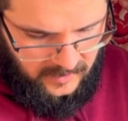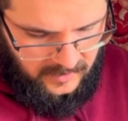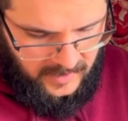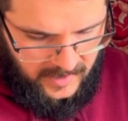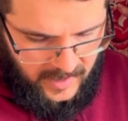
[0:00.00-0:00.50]

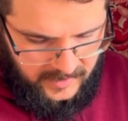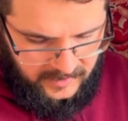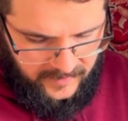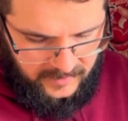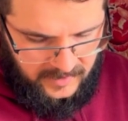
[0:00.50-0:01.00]
Dark
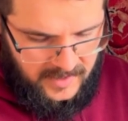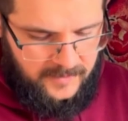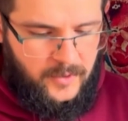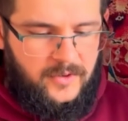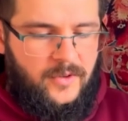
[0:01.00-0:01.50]
Artifact
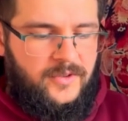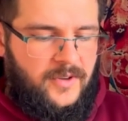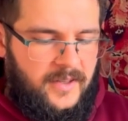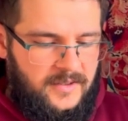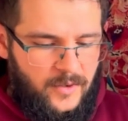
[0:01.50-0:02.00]
Transport
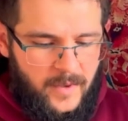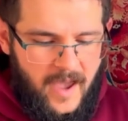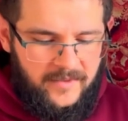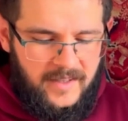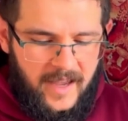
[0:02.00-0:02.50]
Contract. So we
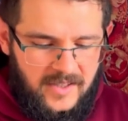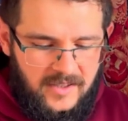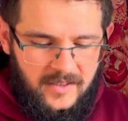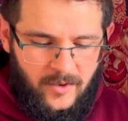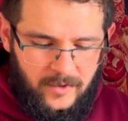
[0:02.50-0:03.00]
have the actual
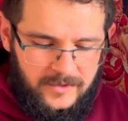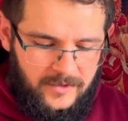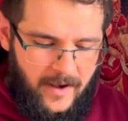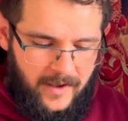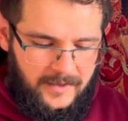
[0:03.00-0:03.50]

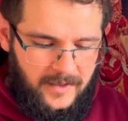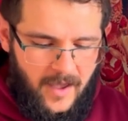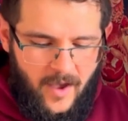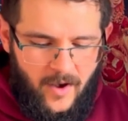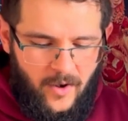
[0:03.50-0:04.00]
contract.
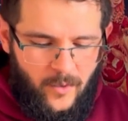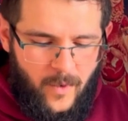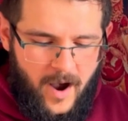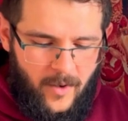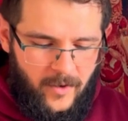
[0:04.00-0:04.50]
Oh
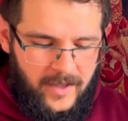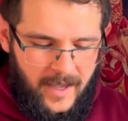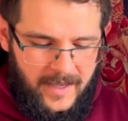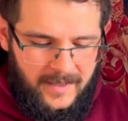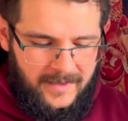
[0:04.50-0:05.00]
wow,
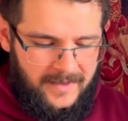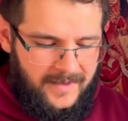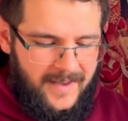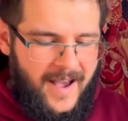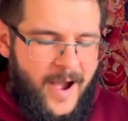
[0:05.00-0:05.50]
okay.
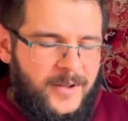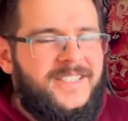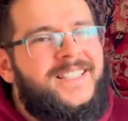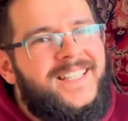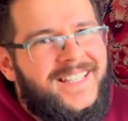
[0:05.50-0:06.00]
I was
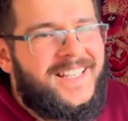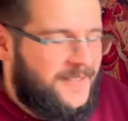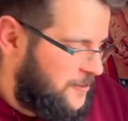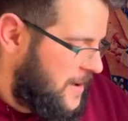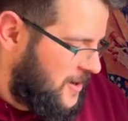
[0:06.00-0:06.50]
thinking if
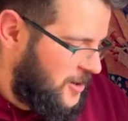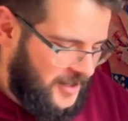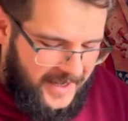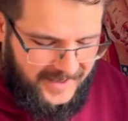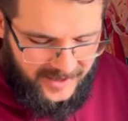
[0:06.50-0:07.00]
we are gonna
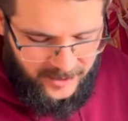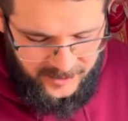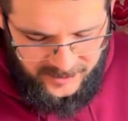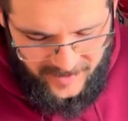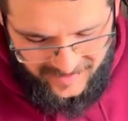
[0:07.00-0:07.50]
get the
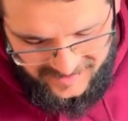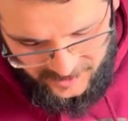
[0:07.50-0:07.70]
contract, so